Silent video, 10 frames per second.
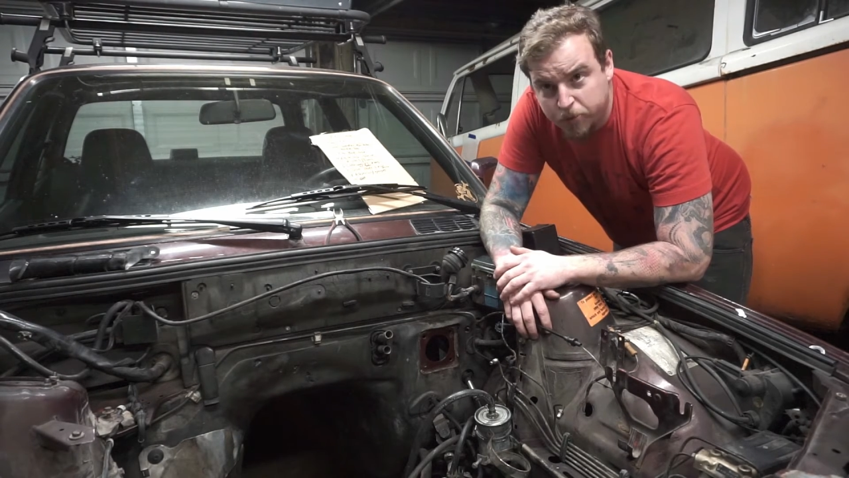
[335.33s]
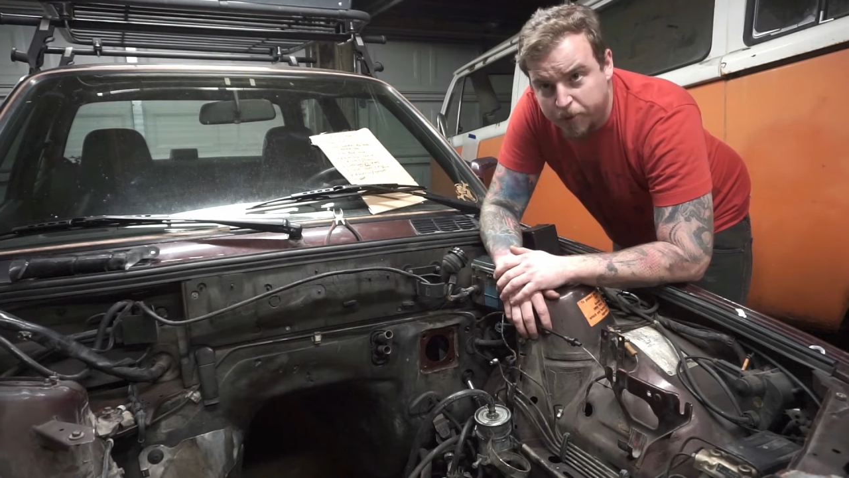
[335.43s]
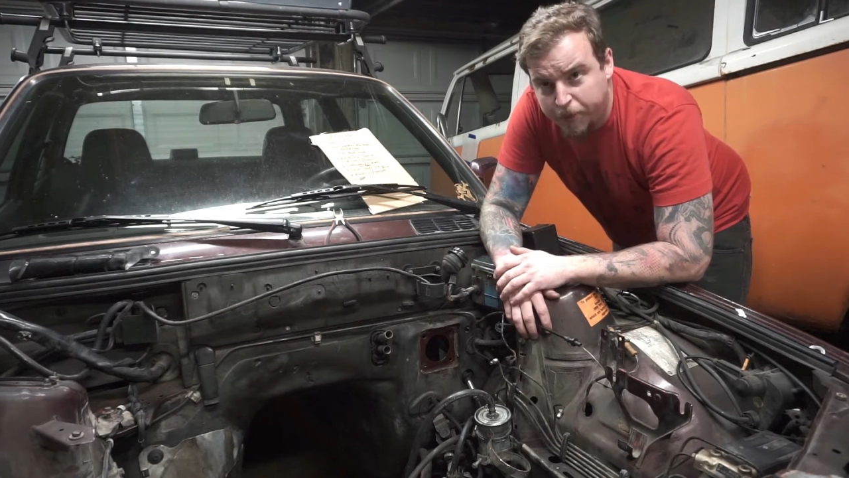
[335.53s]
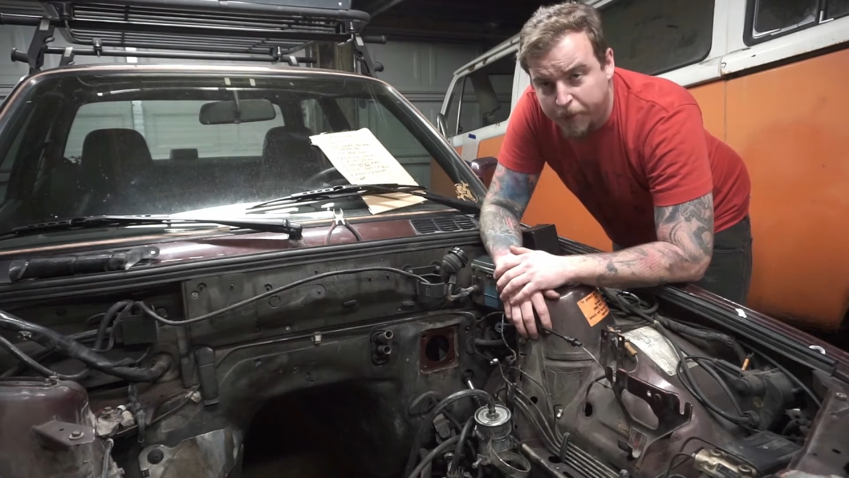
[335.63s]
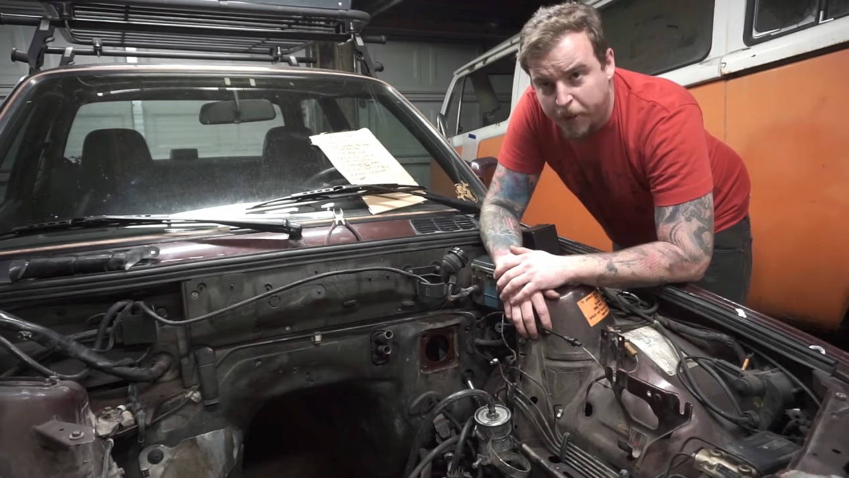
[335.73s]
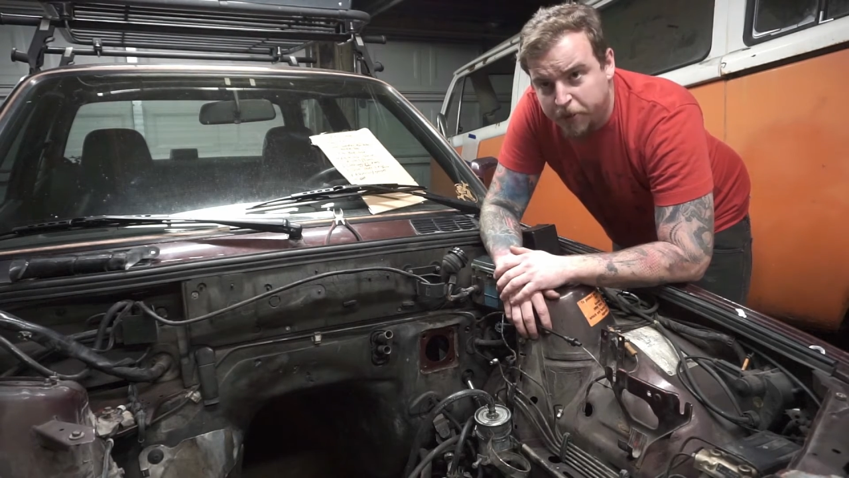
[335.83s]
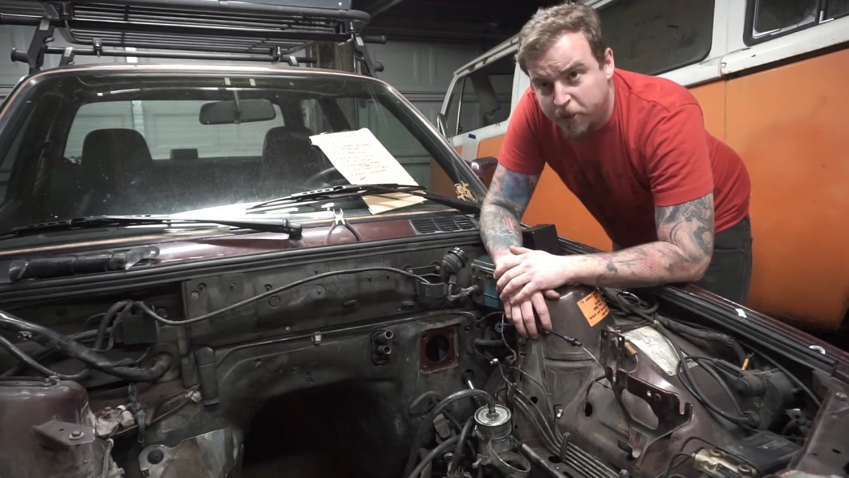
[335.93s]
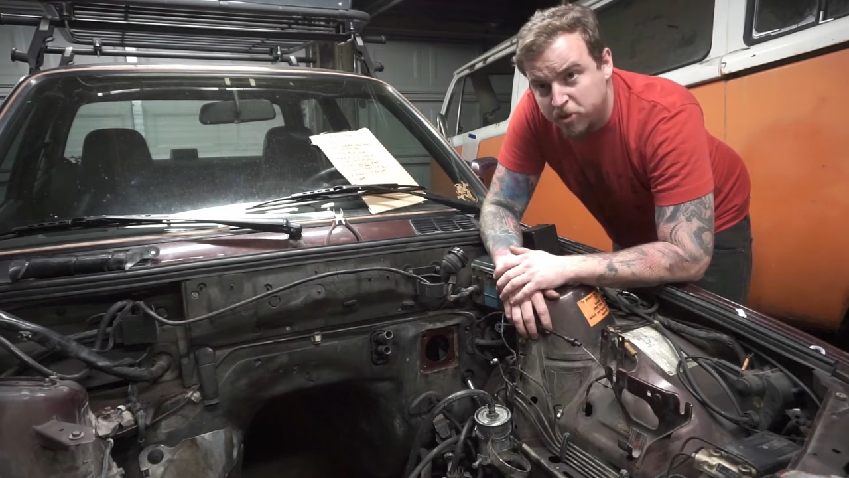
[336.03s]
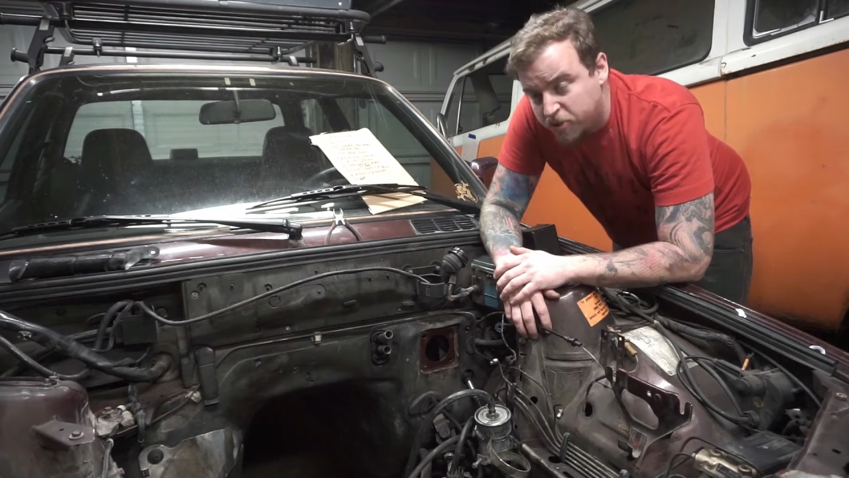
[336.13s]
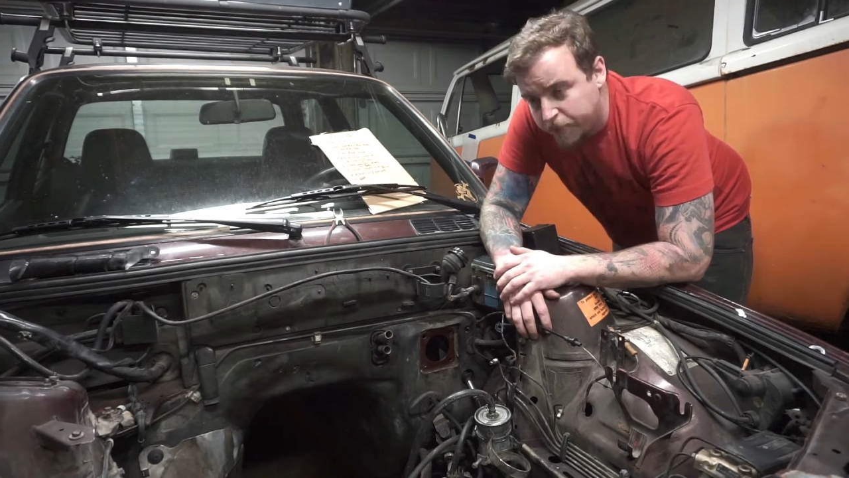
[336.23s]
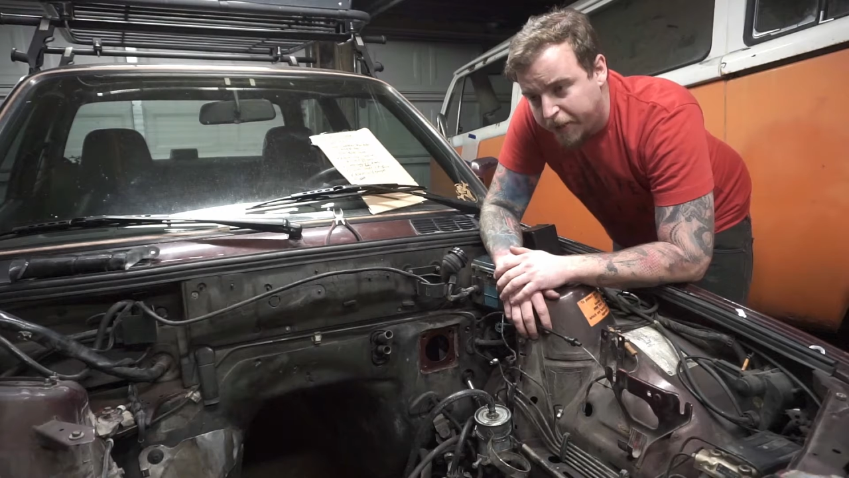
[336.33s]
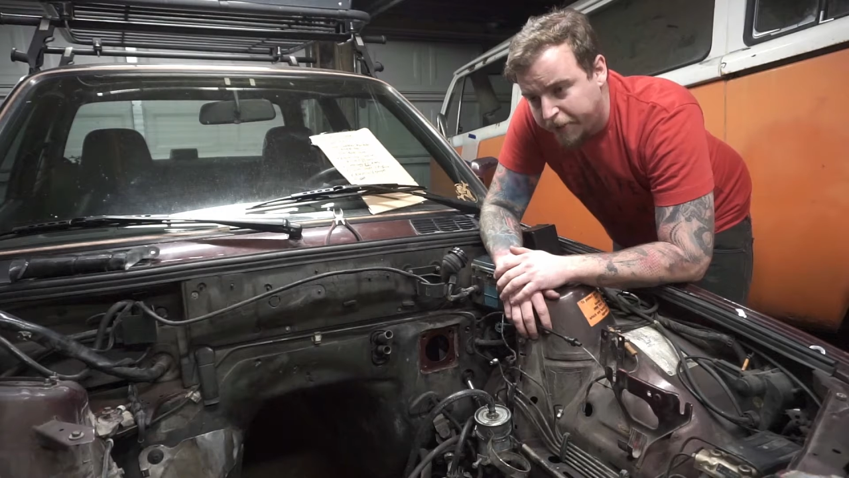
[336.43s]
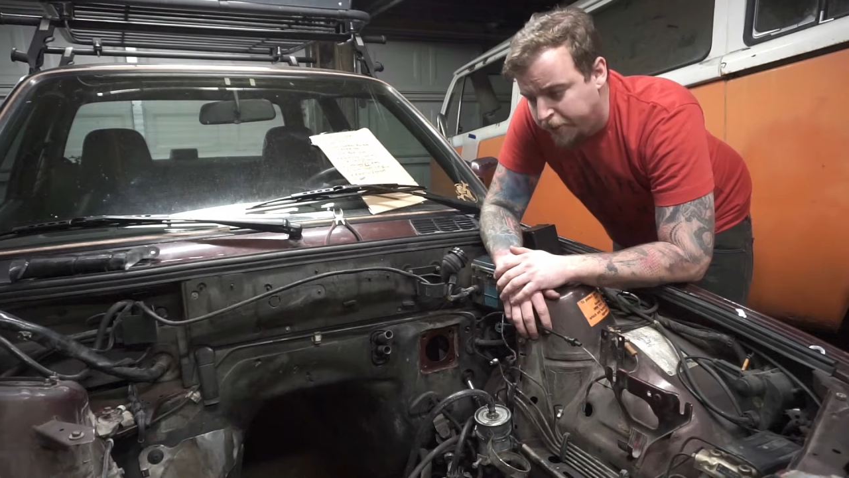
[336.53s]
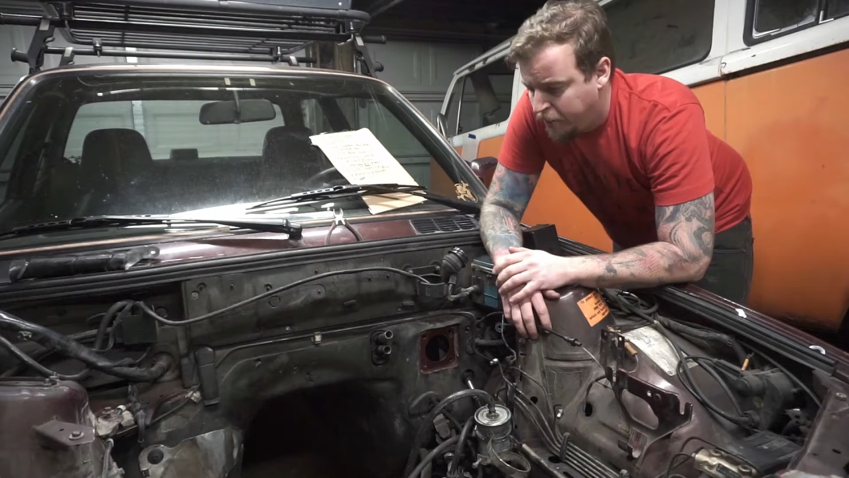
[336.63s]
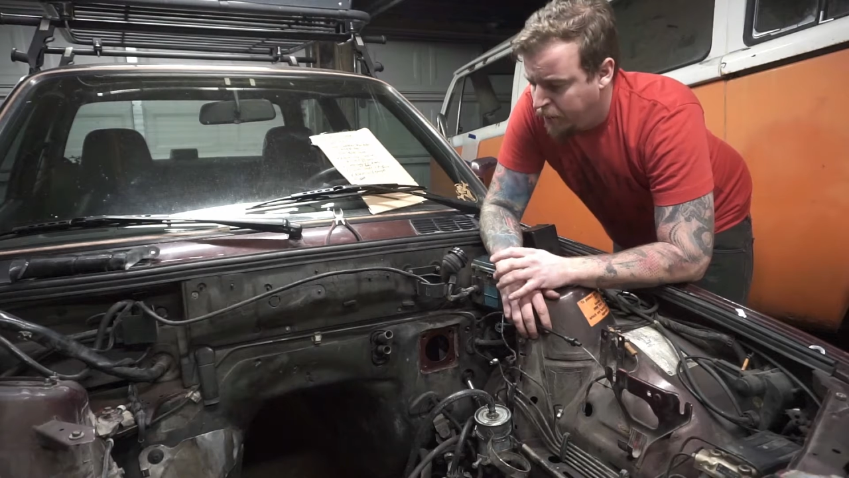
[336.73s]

We're going to be painting the engine bay.